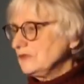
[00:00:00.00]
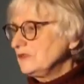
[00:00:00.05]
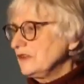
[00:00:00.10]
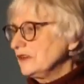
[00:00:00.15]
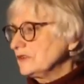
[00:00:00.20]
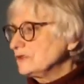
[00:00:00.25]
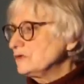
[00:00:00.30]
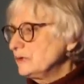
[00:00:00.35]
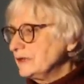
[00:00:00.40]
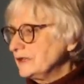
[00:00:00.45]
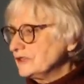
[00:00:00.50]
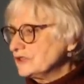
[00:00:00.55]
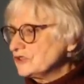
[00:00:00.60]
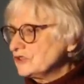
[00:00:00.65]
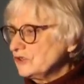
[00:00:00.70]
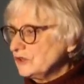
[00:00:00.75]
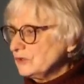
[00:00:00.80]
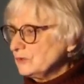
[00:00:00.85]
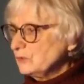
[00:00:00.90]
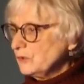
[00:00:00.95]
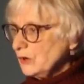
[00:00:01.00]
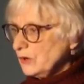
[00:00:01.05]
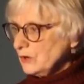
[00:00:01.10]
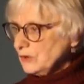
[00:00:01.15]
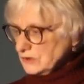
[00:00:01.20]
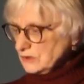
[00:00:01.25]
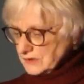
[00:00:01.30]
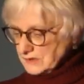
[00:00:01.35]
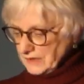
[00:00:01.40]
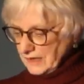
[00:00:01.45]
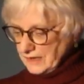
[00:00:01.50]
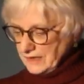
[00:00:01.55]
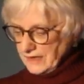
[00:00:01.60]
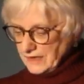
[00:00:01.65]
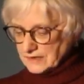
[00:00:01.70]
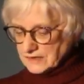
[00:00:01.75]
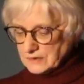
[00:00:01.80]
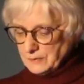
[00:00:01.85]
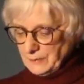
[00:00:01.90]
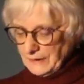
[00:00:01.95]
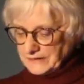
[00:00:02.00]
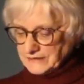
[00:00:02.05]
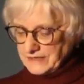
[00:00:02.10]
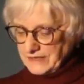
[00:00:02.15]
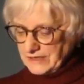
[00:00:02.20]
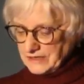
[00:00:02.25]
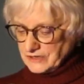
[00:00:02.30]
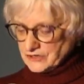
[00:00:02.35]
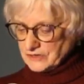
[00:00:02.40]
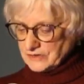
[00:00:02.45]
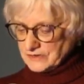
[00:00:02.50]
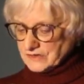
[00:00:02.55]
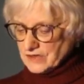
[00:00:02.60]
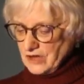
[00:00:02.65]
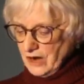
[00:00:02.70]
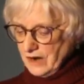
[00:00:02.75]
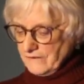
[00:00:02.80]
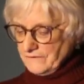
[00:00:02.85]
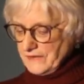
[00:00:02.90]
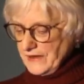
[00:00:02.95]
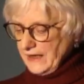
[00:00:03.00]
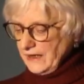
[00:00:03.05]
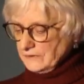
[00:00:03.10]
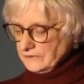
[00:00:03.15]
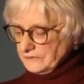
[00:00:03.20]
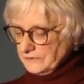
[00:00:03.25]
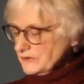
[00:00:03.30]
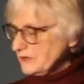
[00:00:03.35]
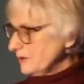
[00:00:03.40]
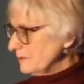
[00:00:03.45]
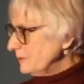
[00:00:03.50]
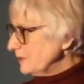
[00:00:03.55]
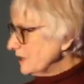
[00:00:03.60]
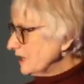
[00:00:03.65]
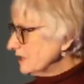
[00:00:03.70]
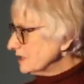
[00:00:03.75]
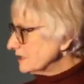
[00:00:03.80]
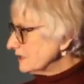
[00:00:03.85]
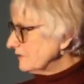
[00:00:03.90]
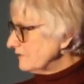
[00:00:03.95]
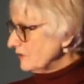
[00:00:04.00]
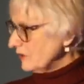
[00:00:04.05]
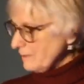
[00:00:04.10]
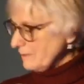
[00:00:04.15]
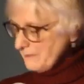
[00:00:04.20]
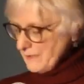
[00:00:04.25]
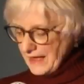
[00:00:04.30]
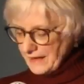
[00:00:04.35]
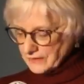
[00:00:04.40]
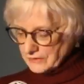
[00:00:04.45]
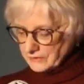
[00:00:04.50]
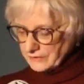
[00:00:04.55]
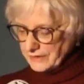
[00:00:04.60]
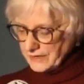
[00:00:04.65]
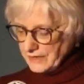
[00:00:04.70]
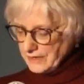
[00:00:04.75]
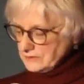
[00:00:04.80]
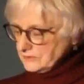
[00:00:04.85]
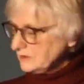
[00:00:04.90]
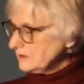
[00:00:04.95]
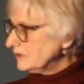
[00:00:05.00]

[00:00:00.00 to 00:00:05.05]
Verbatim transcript: their traditional roles and expectations carved out for them because of their background,